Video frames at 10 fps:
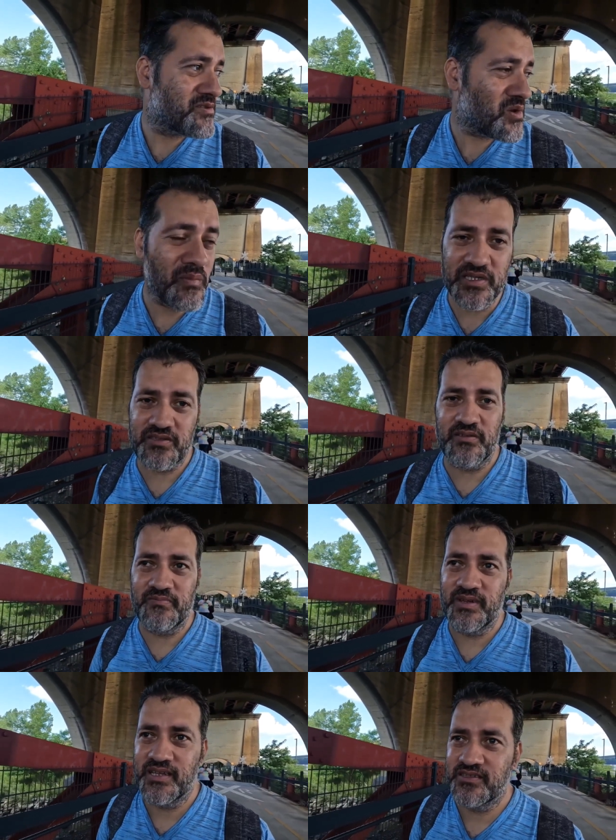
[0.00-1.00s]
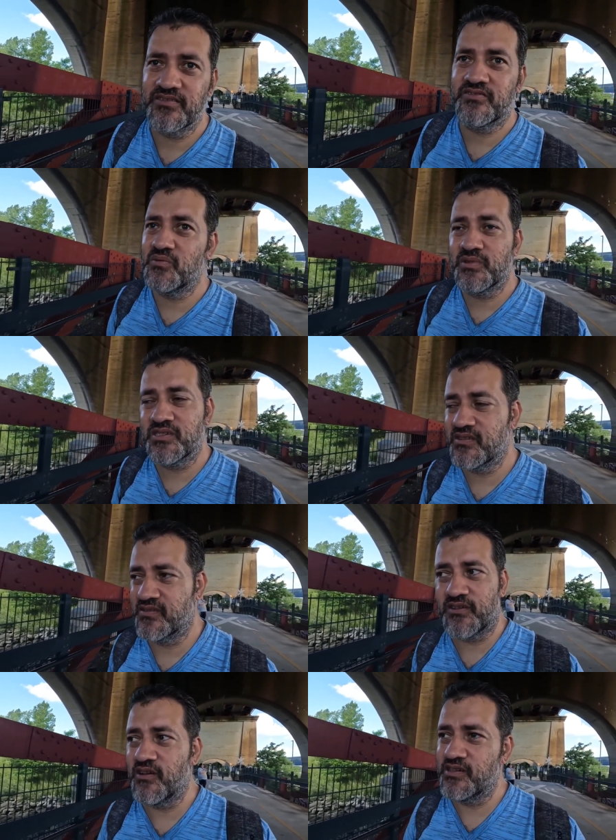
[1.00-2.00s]
so much stuff, man. It's just so much
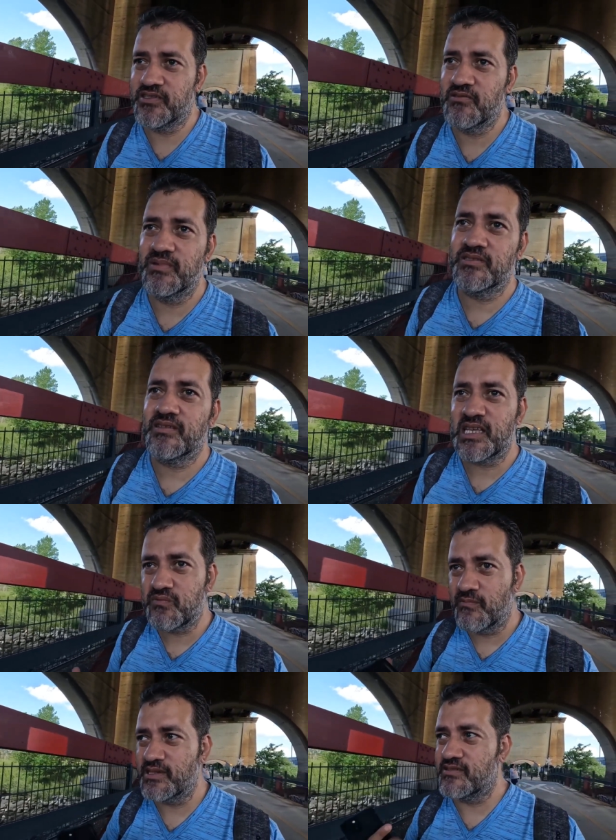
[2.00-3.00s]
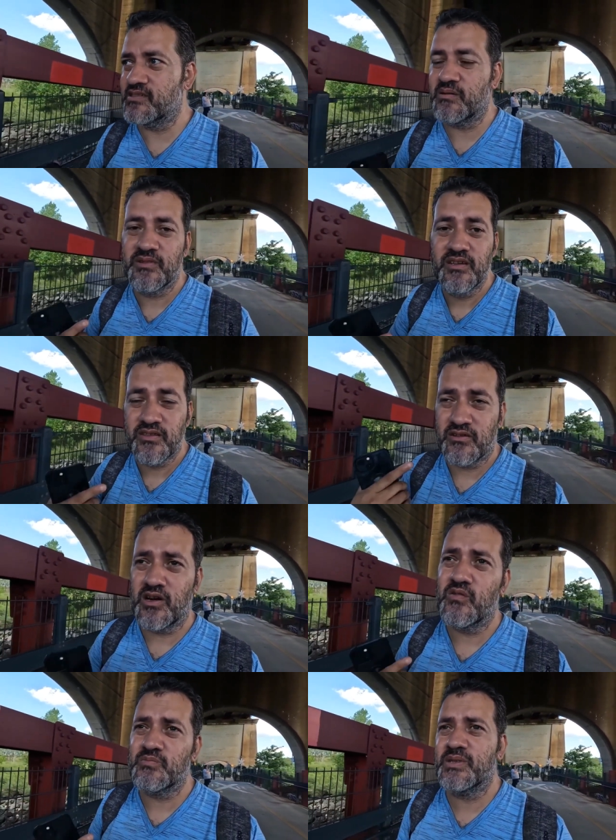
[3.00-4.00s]
stuff. The car's still messed up. That's what messes up. The
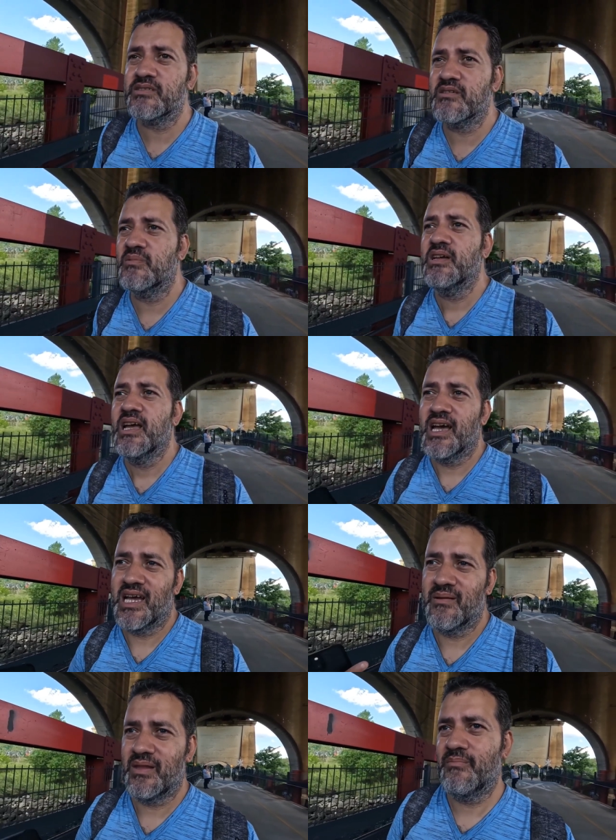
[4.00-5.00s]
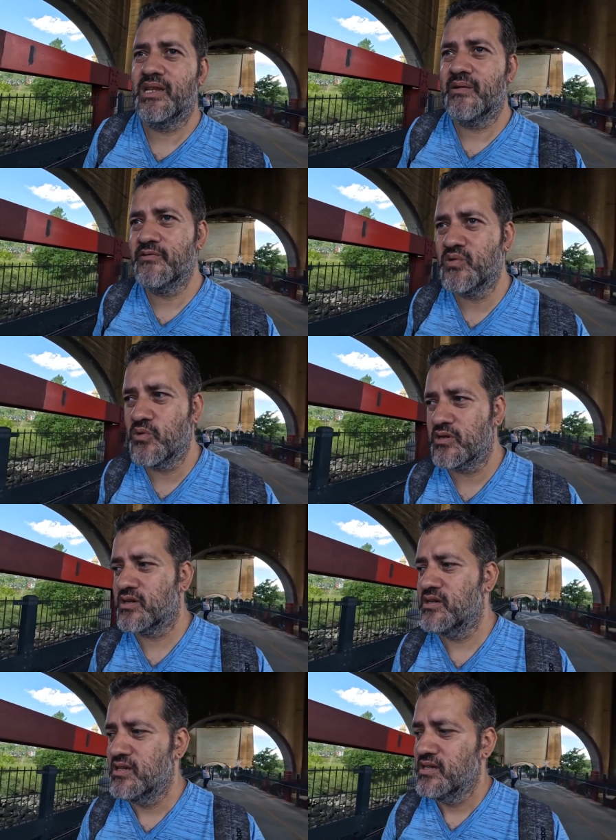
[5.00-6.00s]
car was messed up, and I have not been able to work.
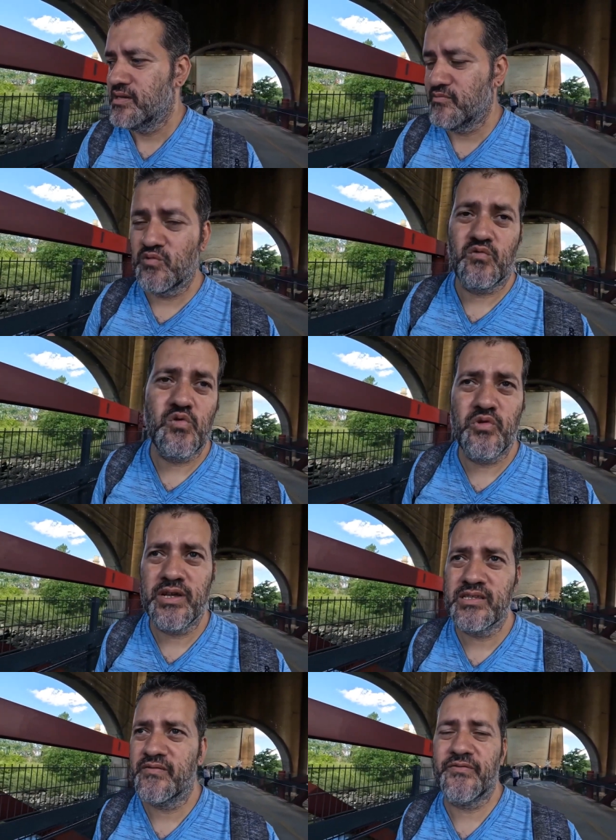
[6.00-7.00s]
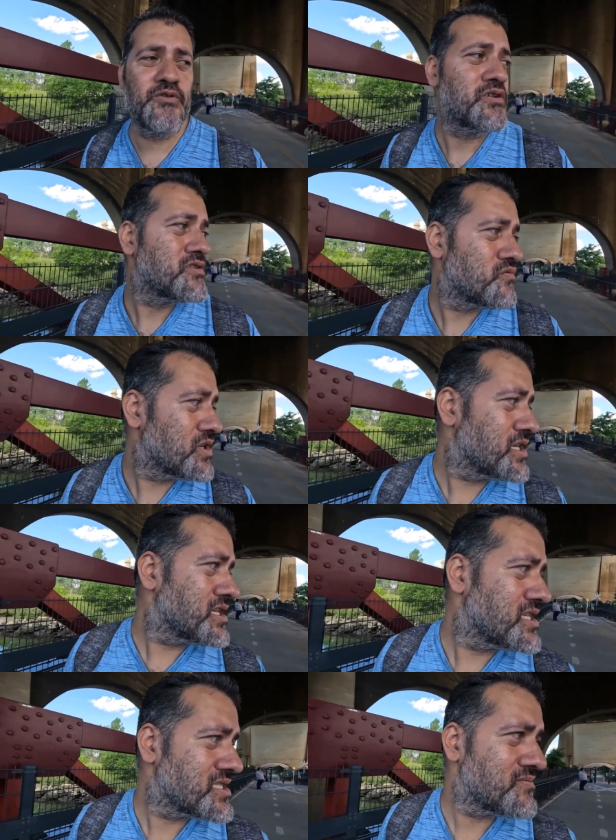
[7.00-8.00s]
I'm doing Uber Eats on foot. Really
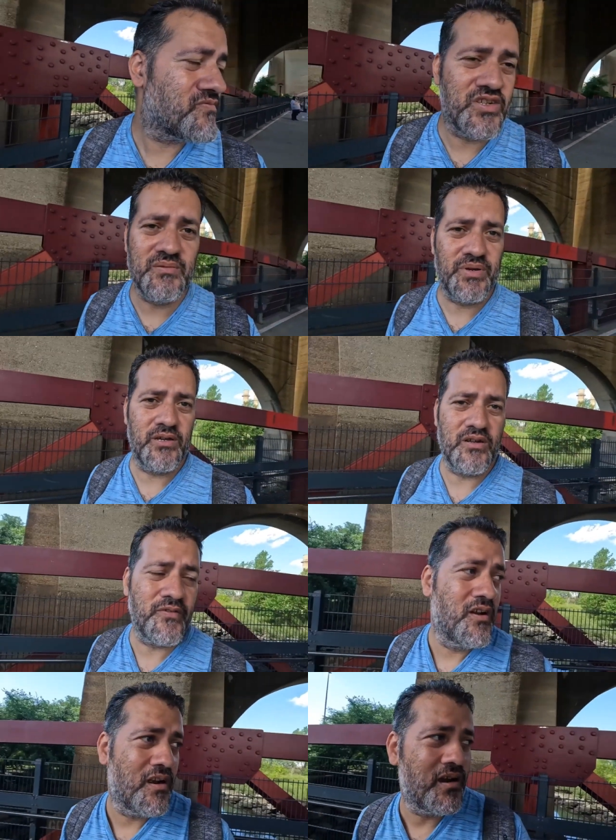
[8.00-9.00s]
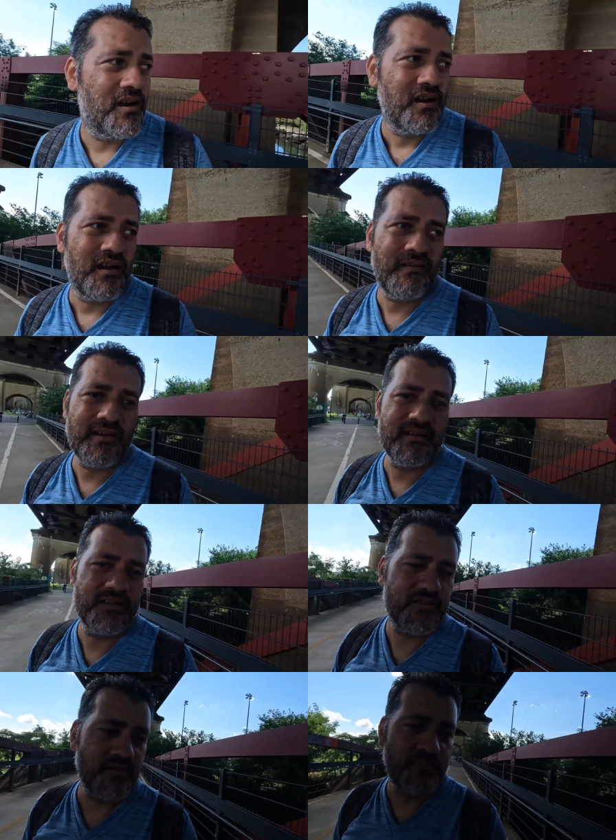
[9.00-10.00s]
isn't really paying off. All right,
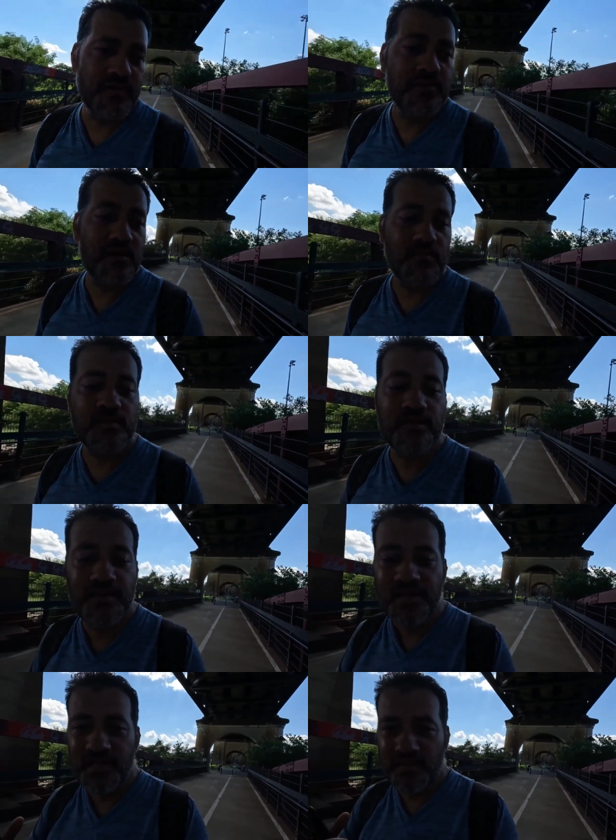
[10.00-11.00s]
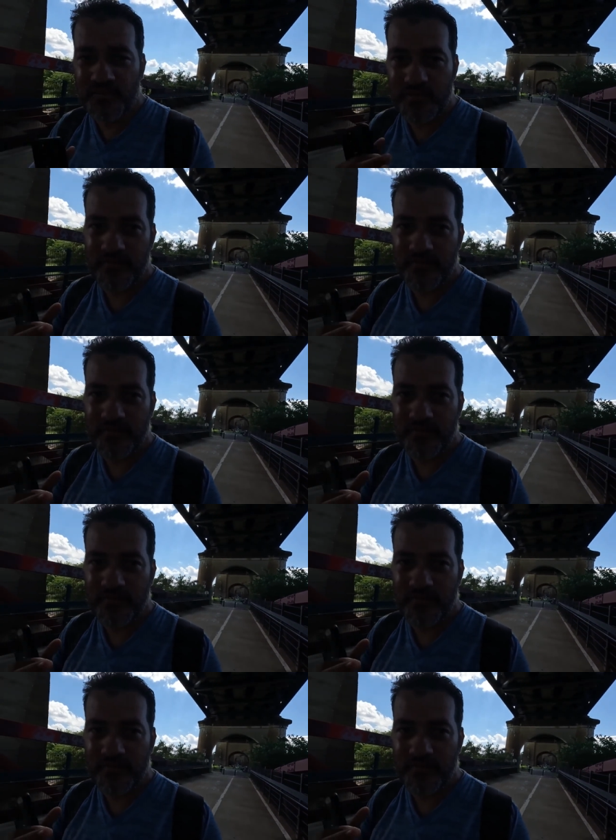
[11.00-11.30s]
so me, me, enough of